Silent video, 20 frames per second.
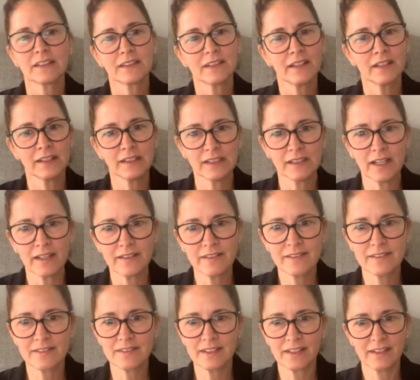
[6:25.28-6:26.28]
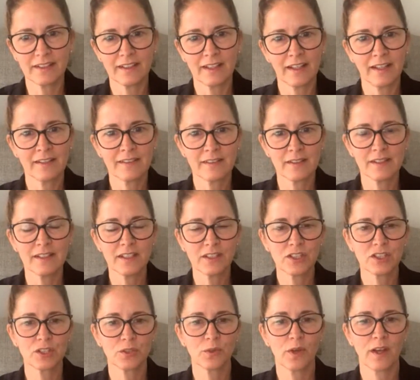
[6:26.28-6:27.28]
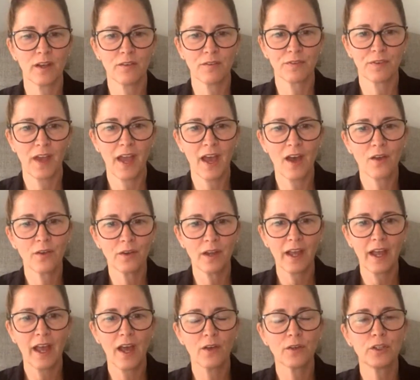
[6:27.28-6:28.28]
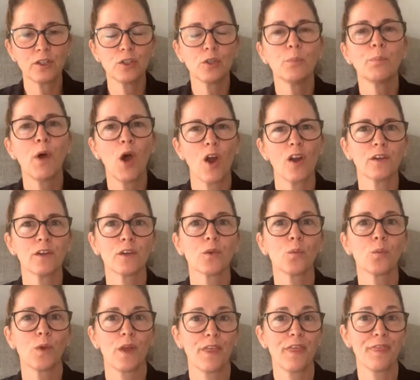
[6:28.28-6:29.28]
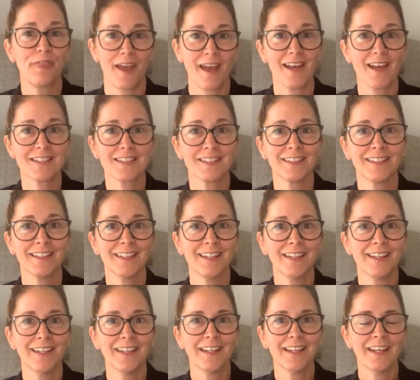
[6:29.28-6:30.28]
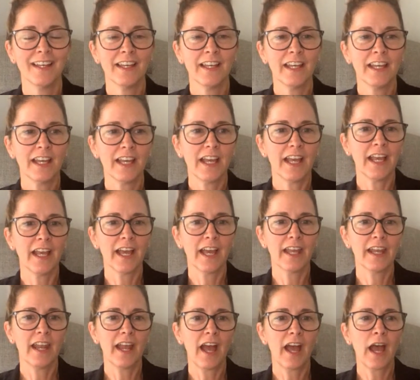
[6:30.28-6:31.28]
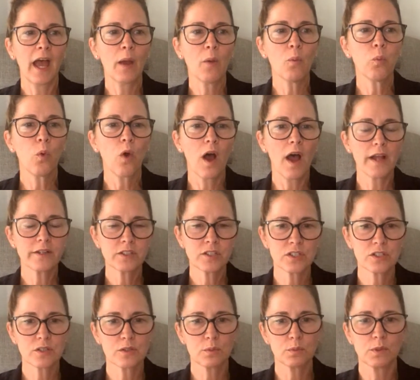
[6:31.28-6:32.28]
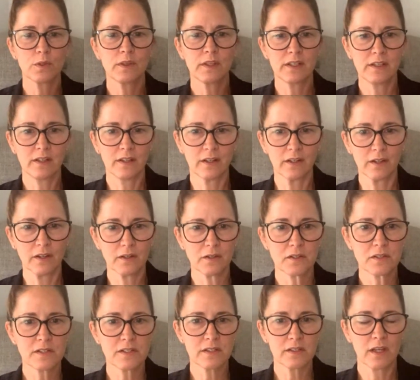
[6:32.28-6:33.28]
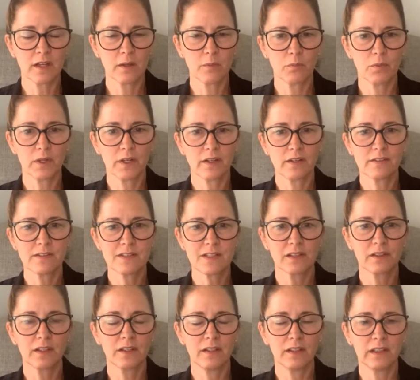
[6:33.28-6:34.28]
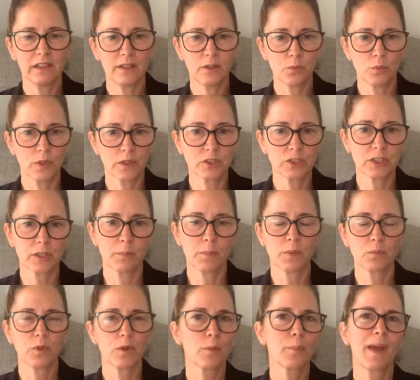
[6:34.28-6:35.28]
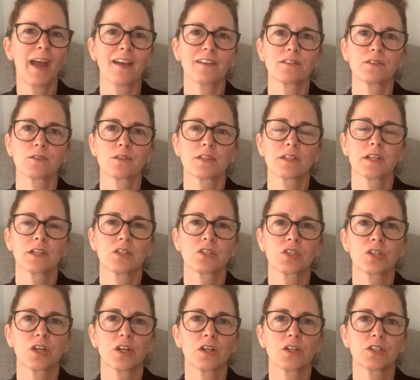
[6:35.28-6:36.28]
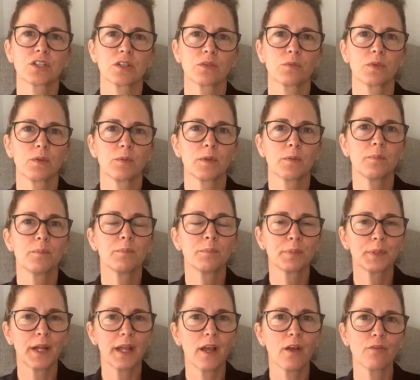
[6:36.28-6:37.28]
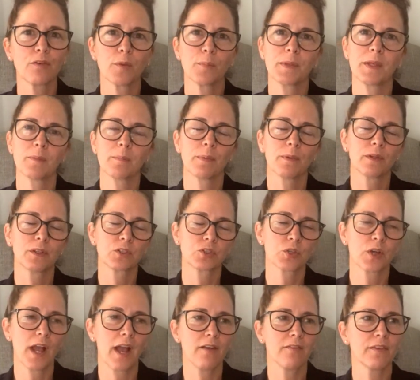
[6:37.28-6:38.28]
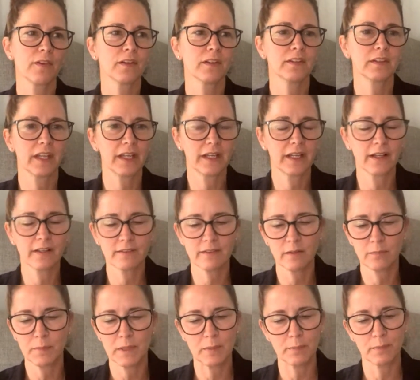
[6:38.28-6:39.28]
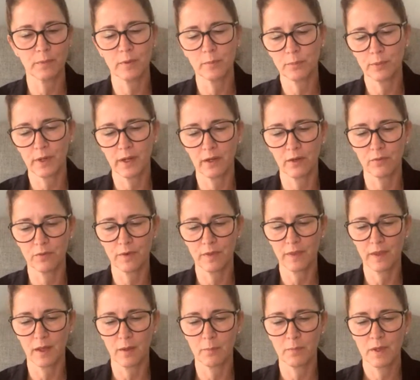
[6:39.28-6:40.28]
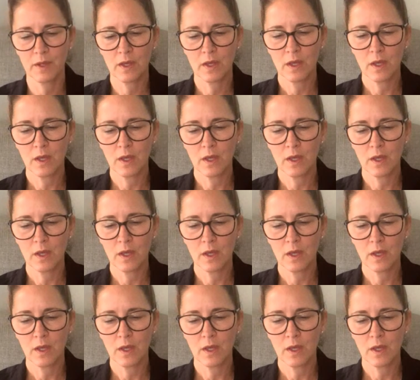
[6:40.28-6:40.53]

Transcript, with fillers: it, it's it's an issue of how how do you partner with that and i watched through the years um, when i used to lead worship and we were pastors at a church and we would pray over people and travel and lay hands on people and pray over them